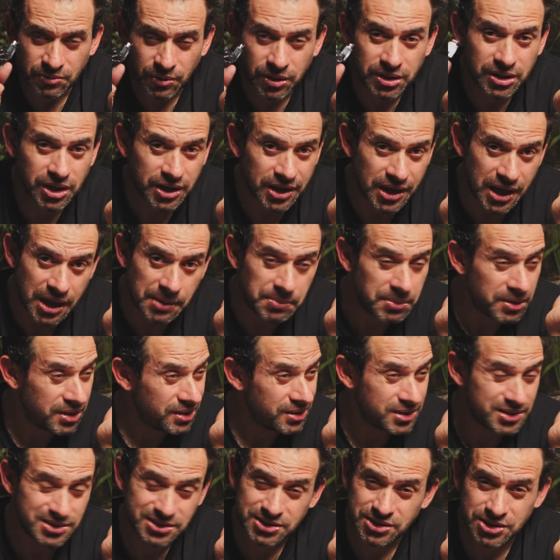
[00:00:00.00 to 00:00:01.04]
what's gonna happen?
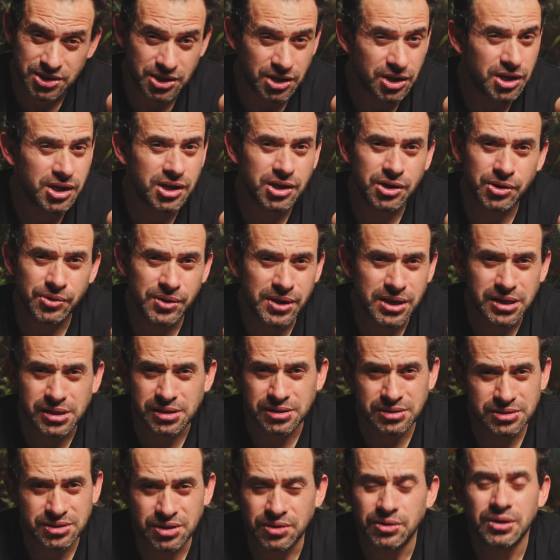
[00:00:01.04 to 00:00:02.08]
It's not gonna go in.
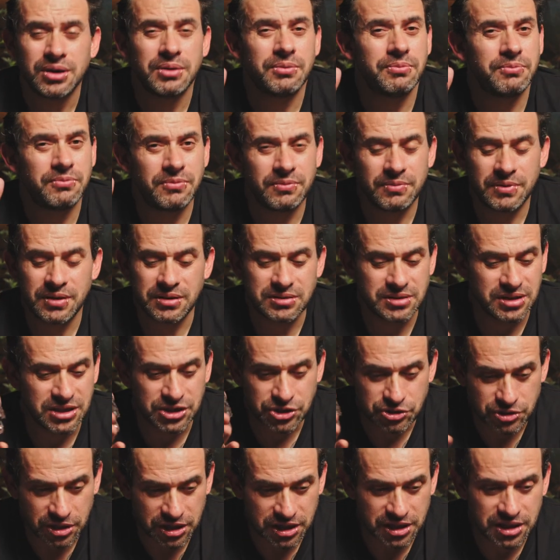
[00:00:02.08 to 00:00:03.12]
So
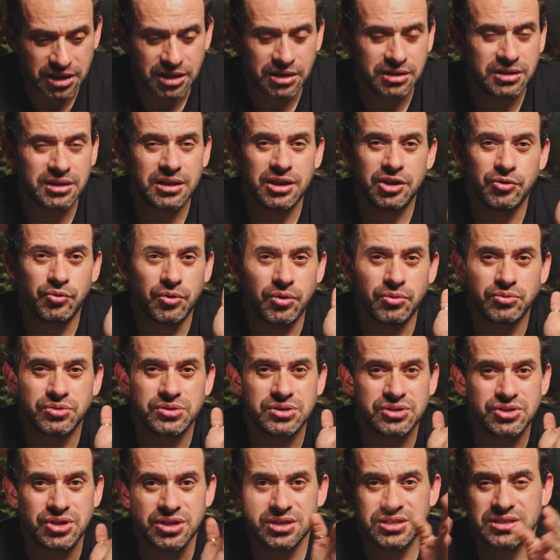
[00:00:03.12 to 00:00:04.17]
literally it will
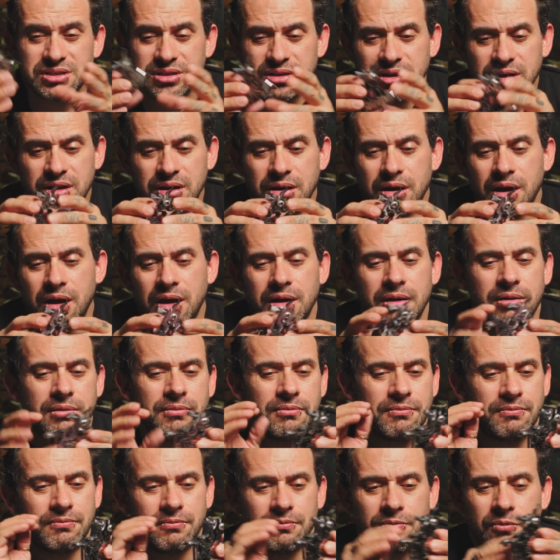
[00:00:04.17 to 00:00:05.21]
just
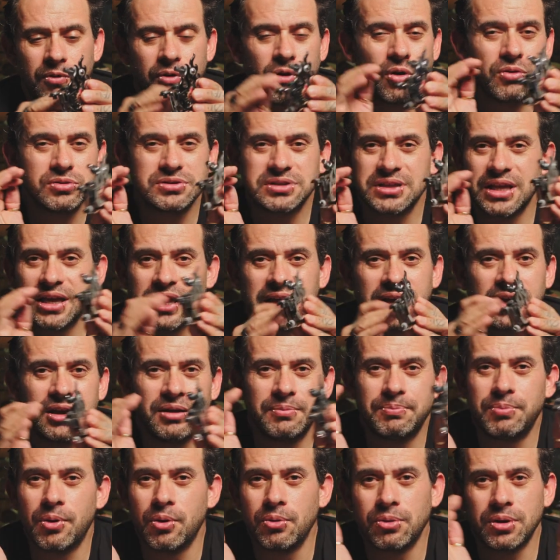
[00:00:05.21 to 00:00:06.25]
goes like a
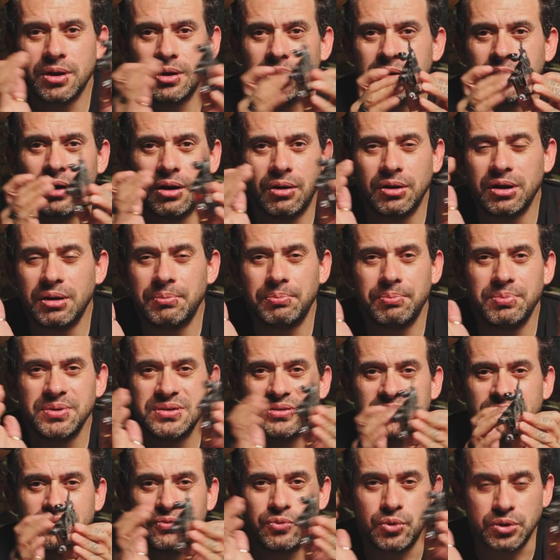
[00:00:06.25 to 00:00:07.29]
poking on a
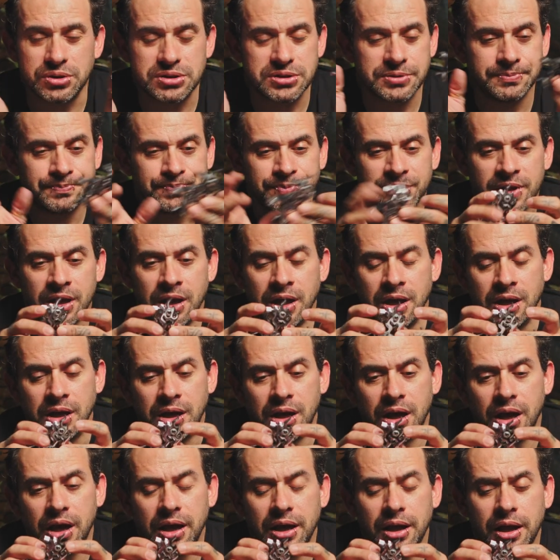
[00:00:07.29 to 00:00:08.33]
piece of wood.
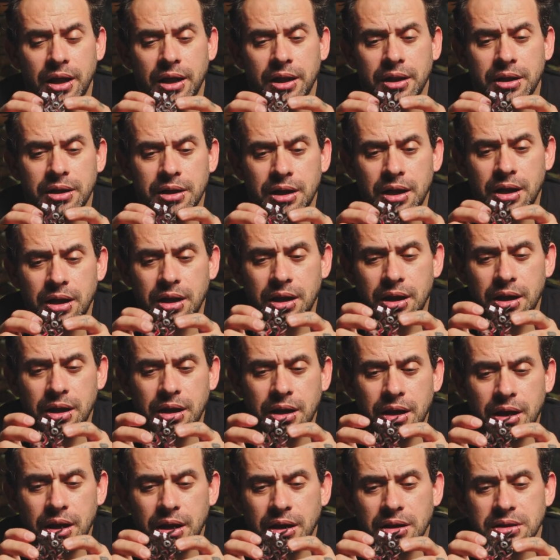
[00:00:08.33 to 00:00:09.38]
And
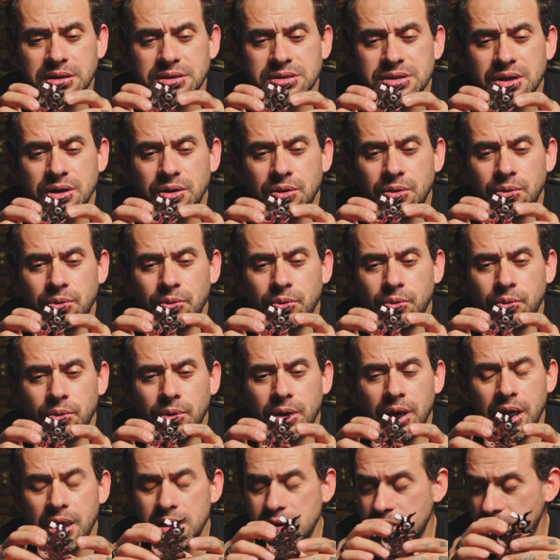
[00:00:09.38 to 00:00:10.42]
so,
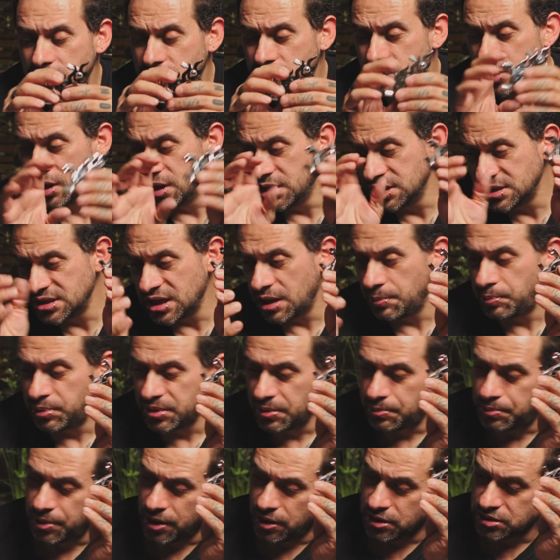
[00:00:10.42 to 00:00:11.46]
and turns up
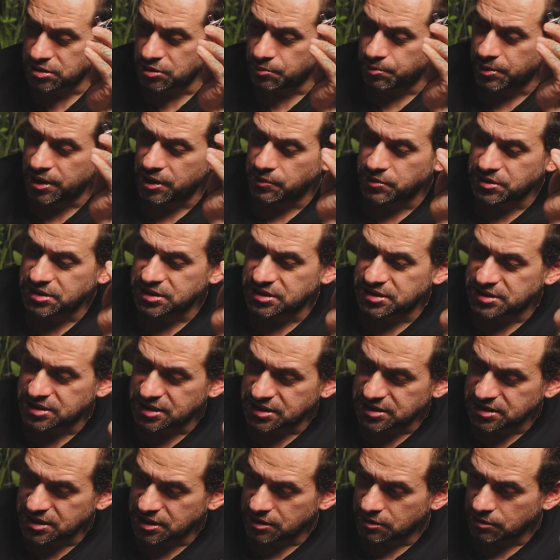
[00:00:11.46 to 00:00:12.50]
with the power supply, which is
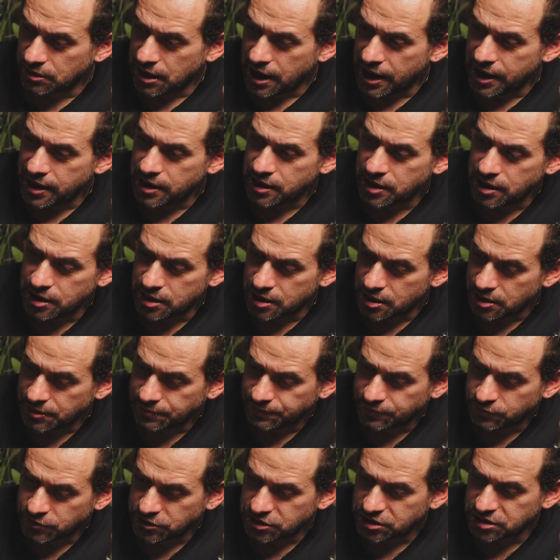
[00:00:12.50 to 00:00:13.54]
this little guy here,
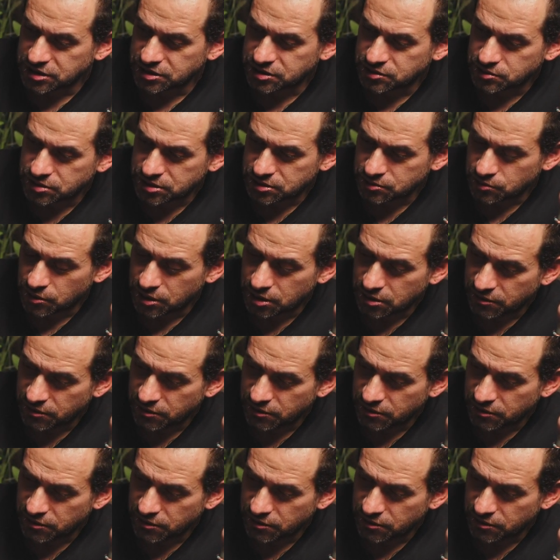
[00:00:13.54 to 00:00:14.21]
which is one